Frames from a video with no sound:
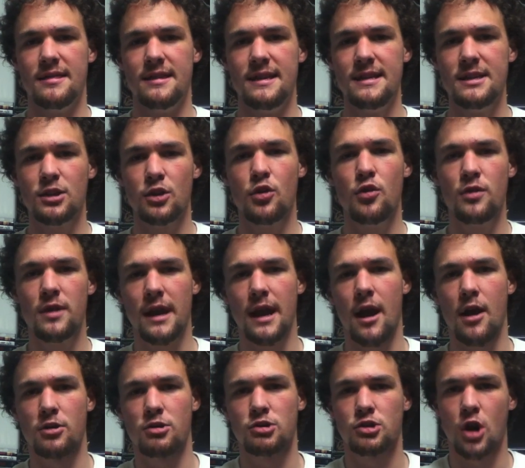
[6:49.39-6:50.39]
these are who the
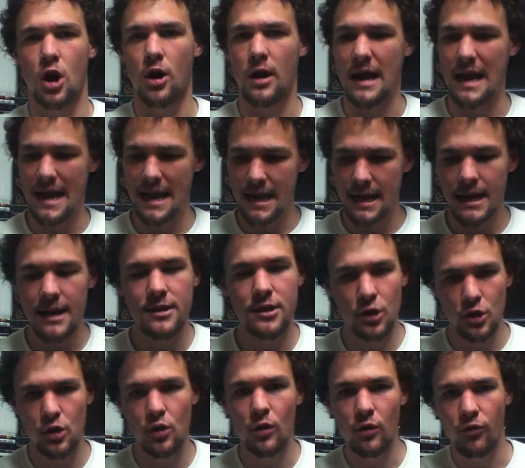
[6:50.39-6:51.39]
characters are in
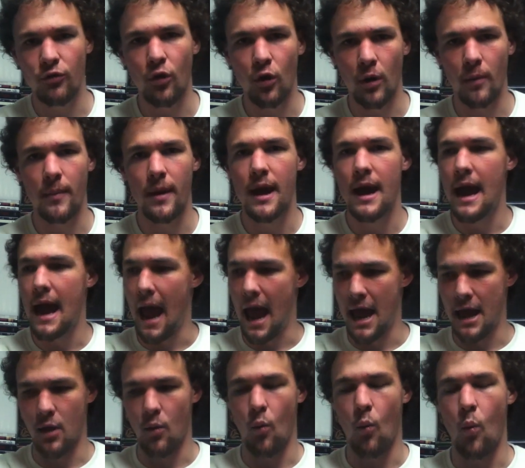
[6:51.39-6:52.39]
their uniform
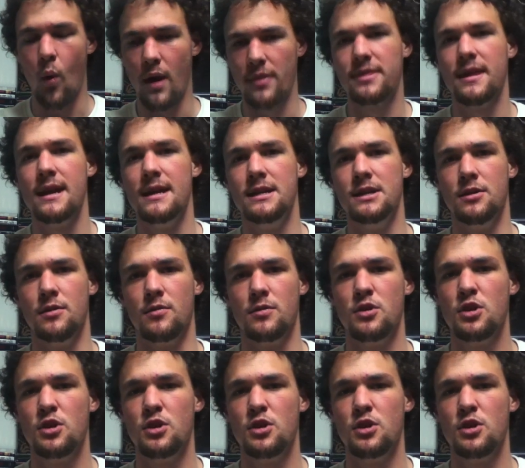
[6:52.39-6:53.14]
and what they do.